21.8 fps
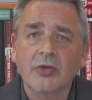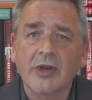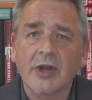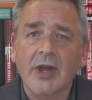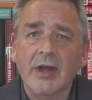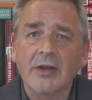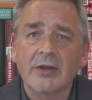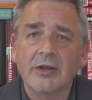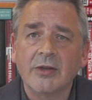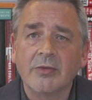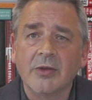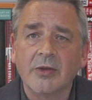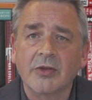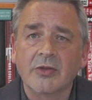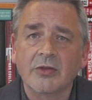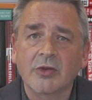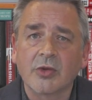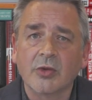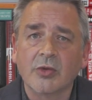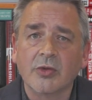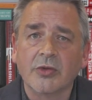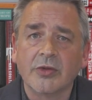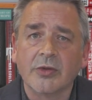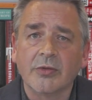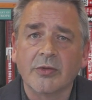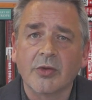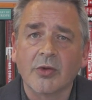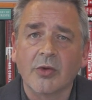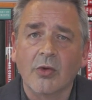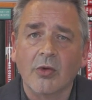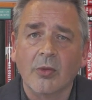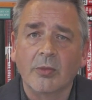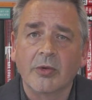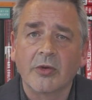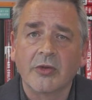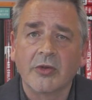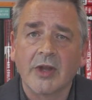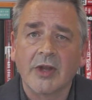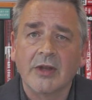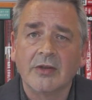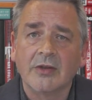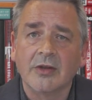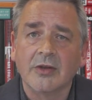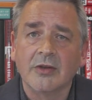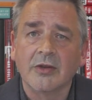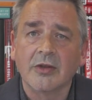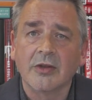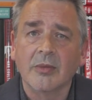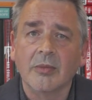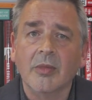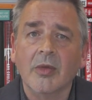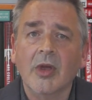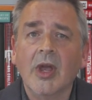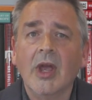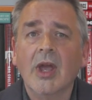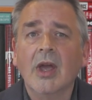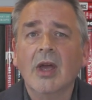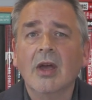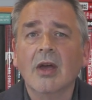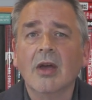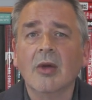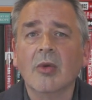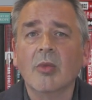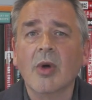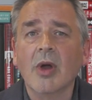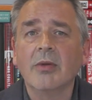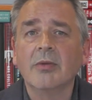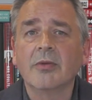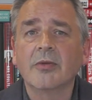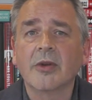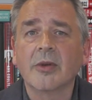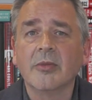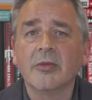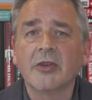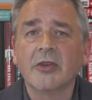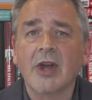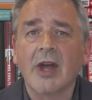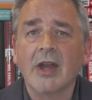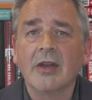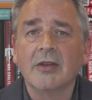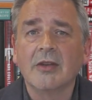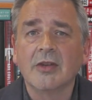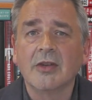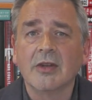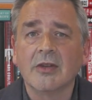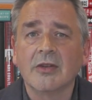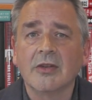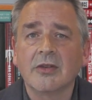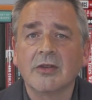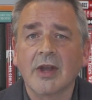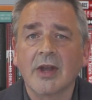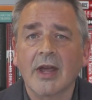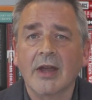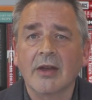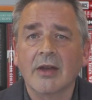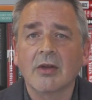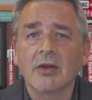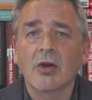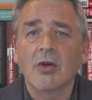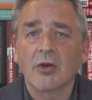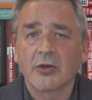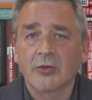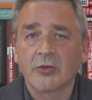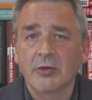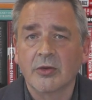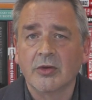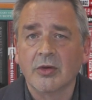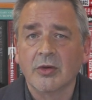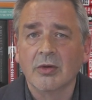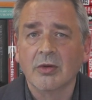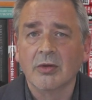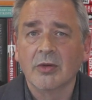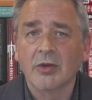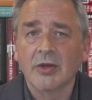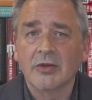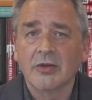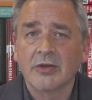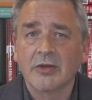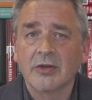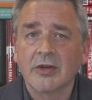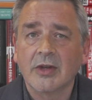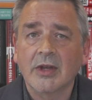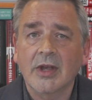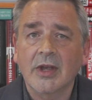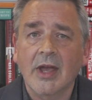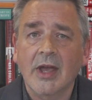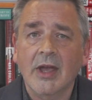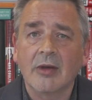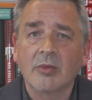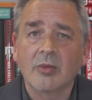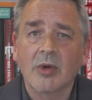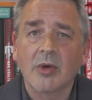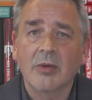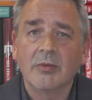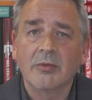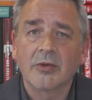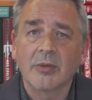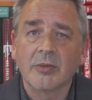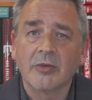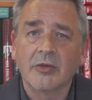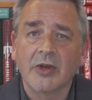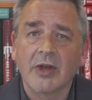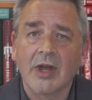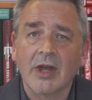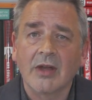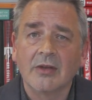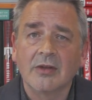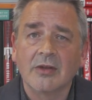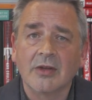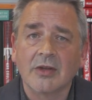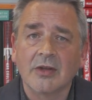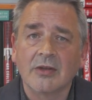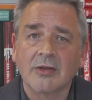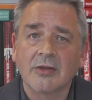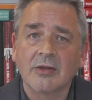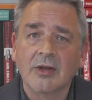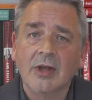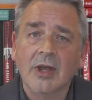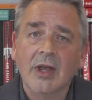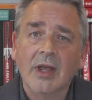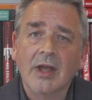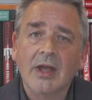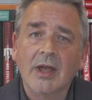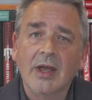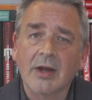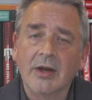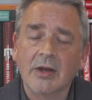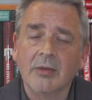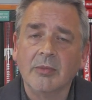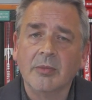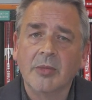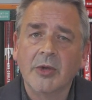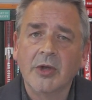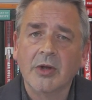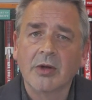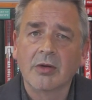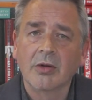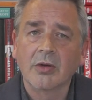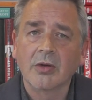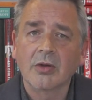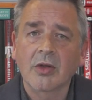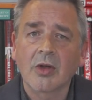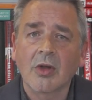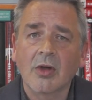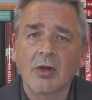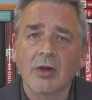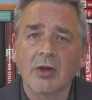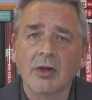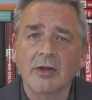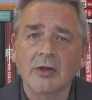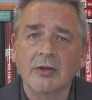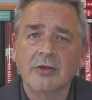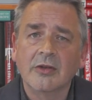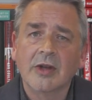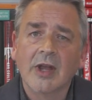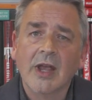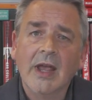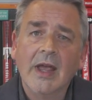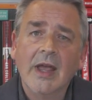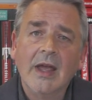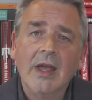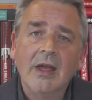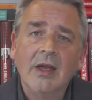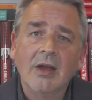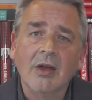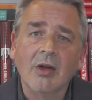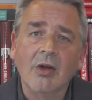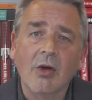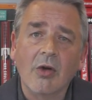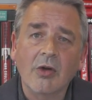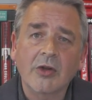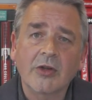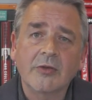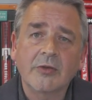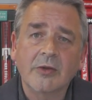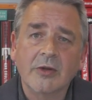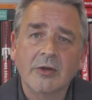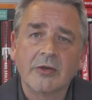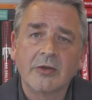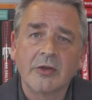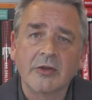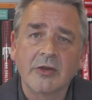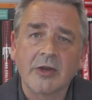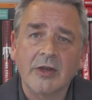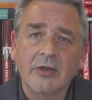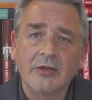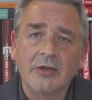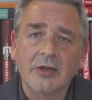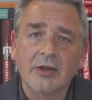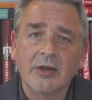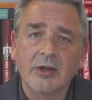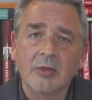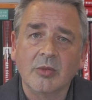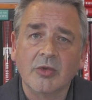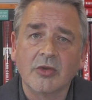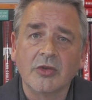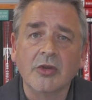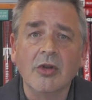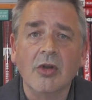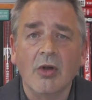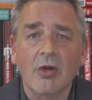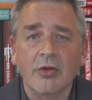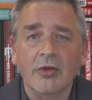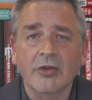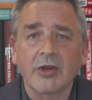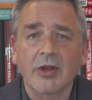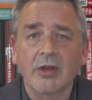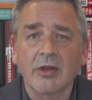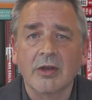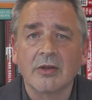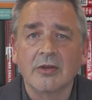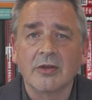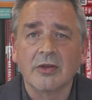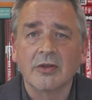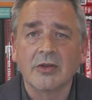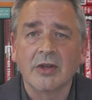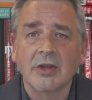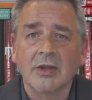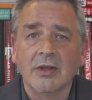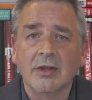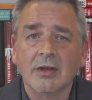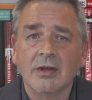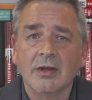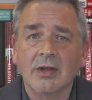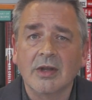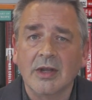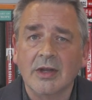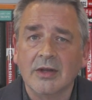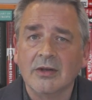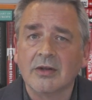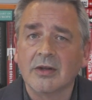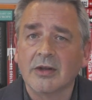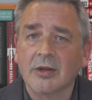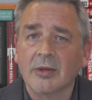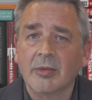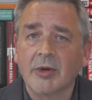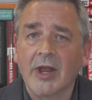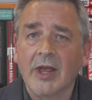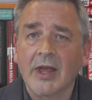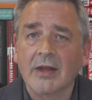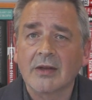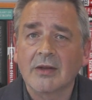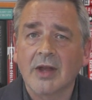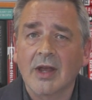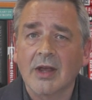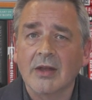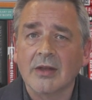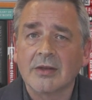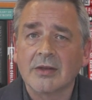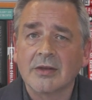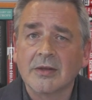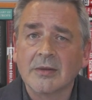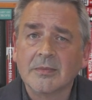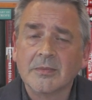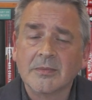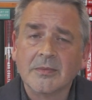scientific schools of thought presented to them, one from scientists at Oxford University and one from scientists at Imperial College. Oxford suggested it was not going to turn into the Black Death.